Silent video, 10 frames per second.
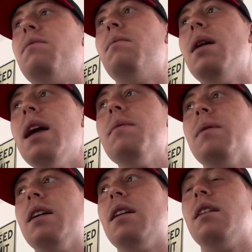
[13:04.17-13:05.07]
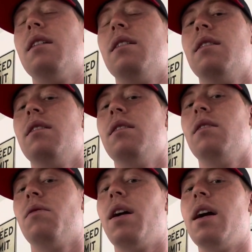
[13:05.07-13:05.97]
maybe
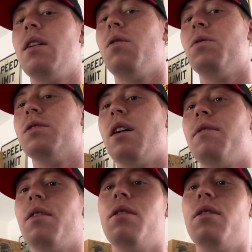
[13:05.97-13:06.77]
the rain holds off on